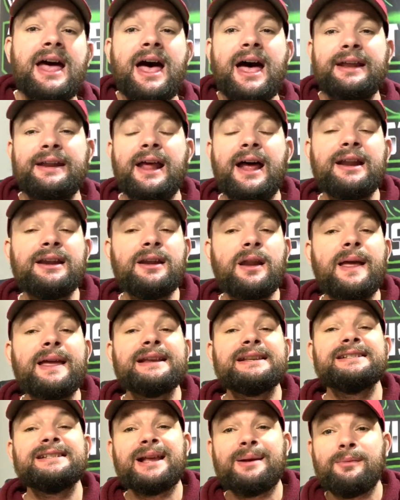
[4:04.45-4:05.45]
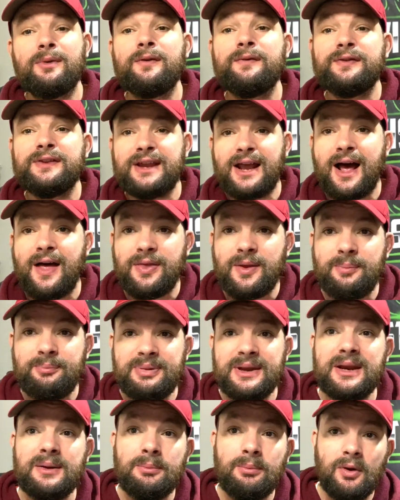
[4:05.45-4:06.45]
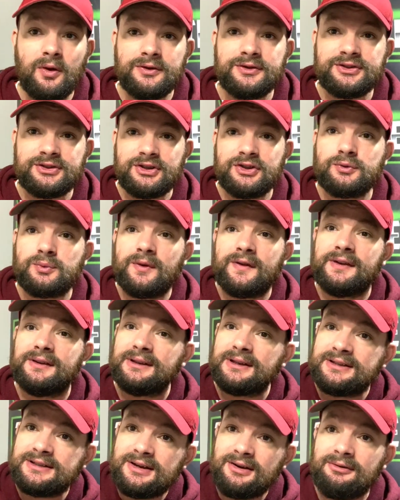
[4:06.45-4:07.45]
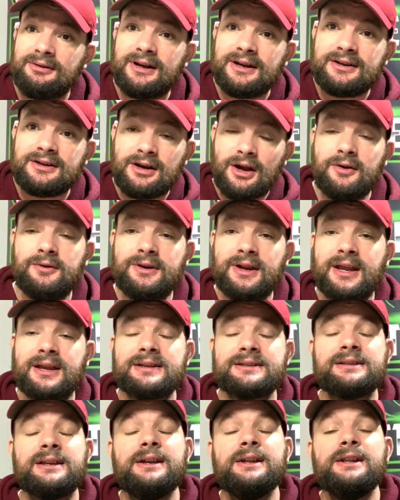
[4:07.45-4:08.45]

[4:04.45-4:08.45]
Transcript: and unlike some of the other big monsters within the Tyranid Codex.